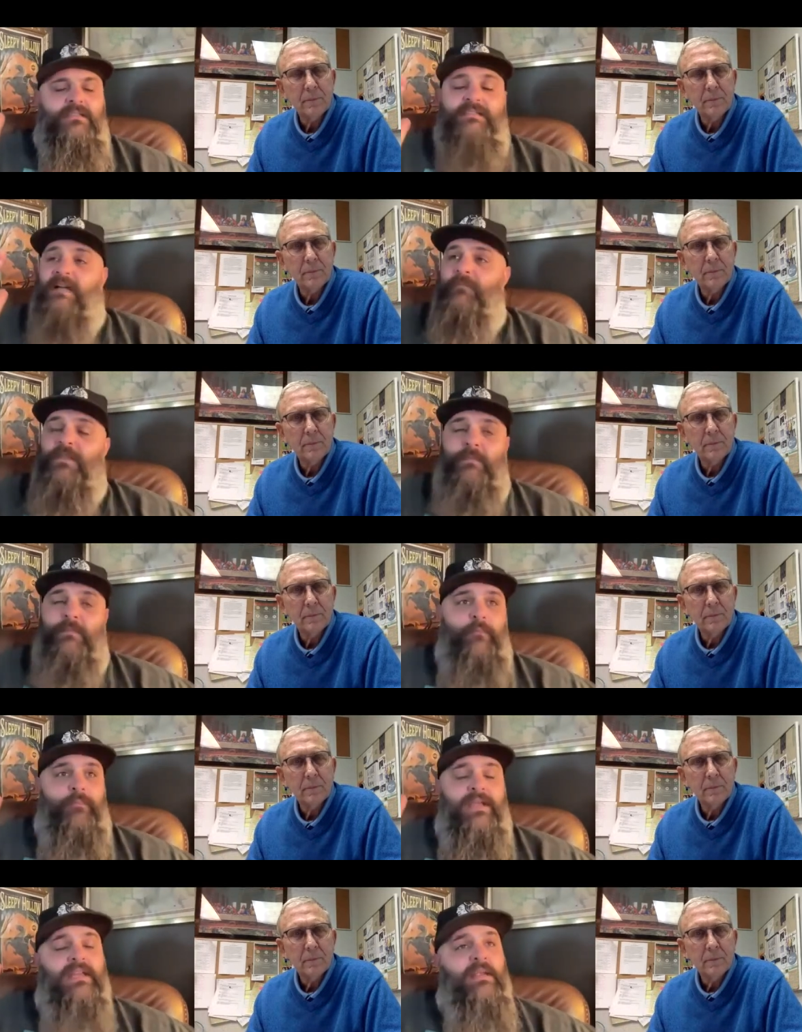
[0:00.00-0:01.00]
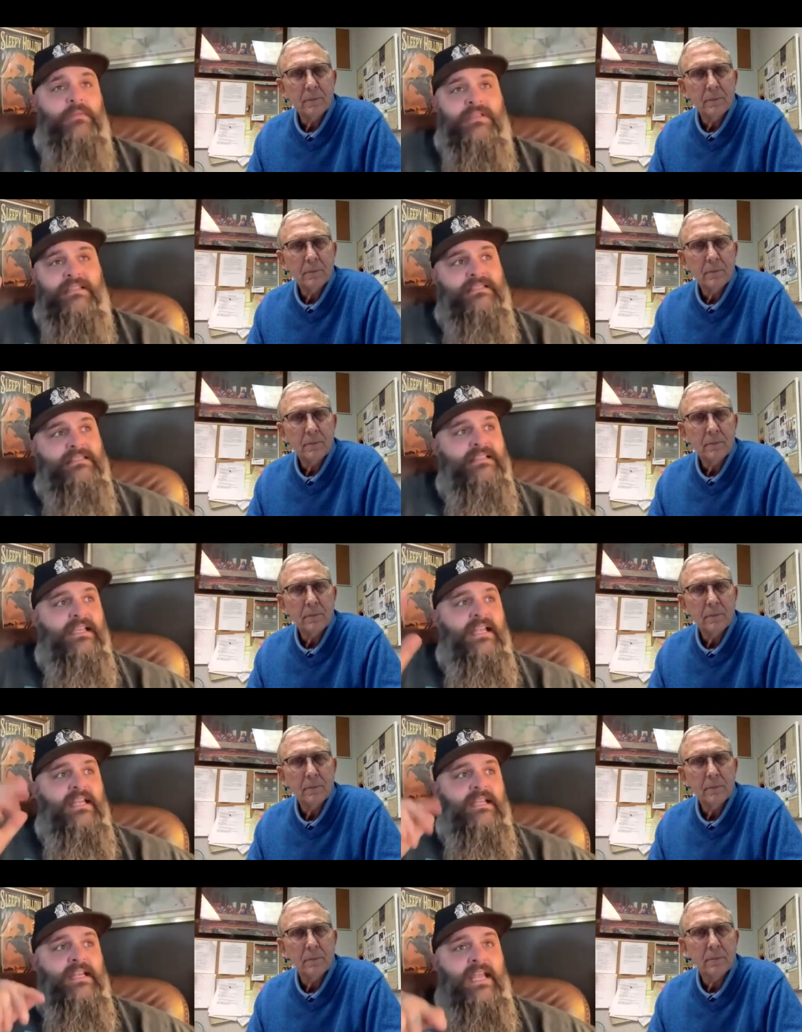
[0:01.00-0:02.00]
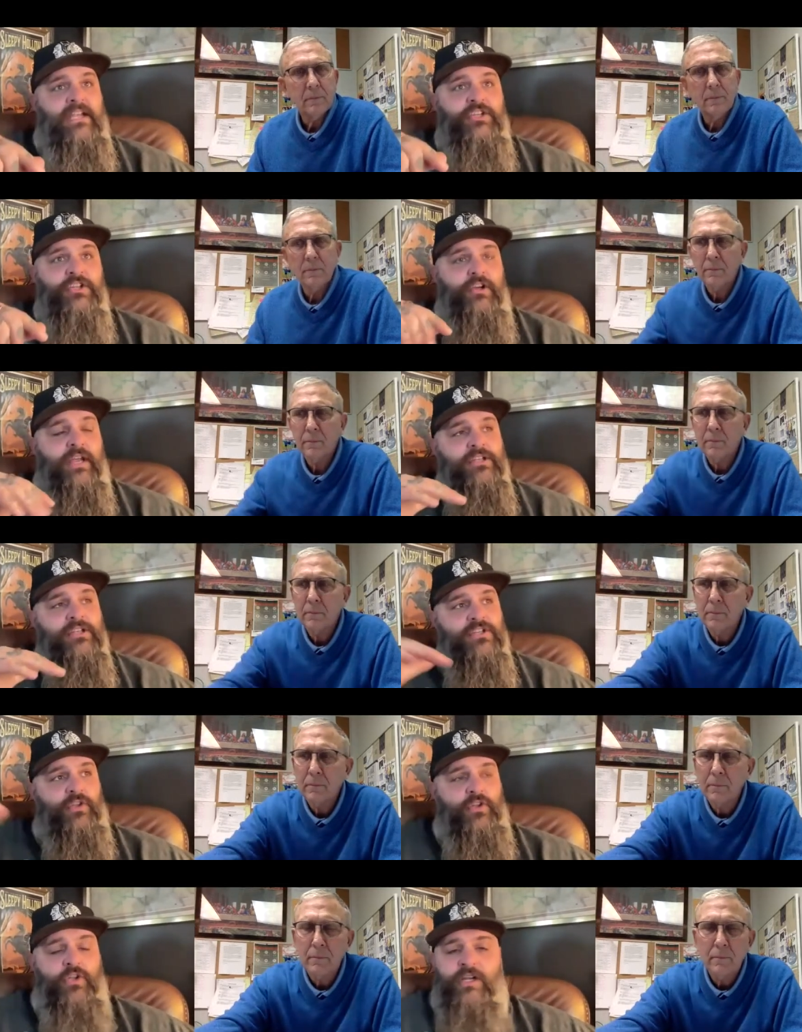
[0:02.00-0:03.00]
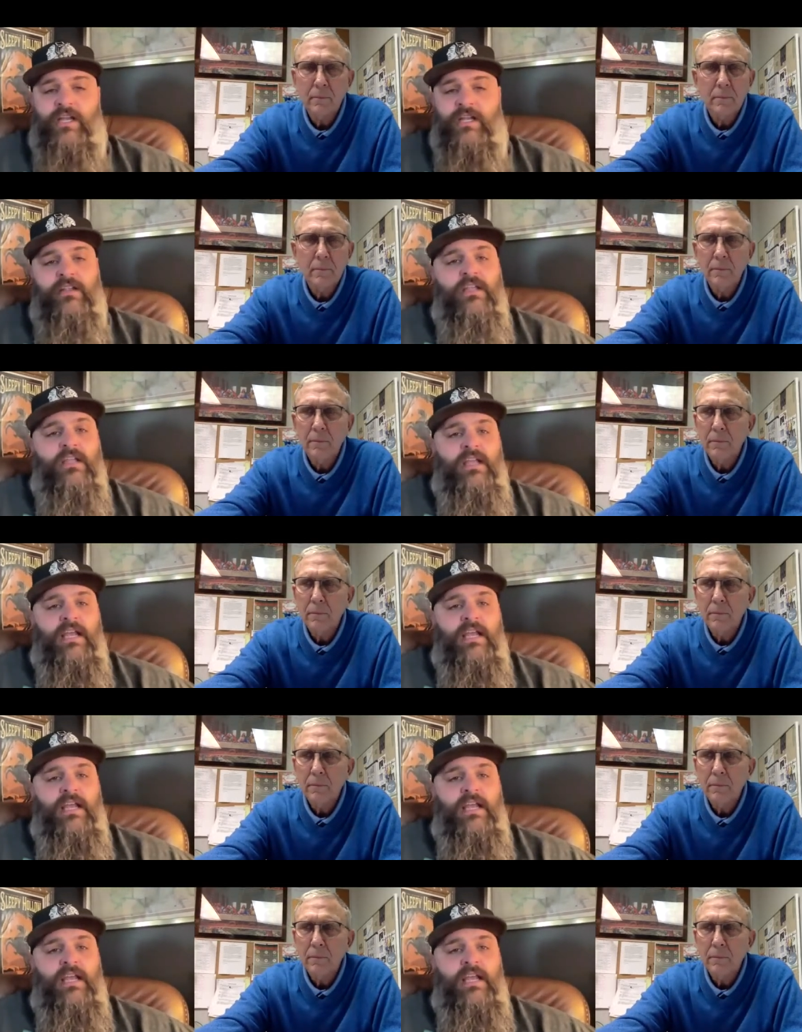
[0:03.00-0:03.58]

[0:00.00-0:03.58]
Speaker 1: Something about being able to sit in nature and just looking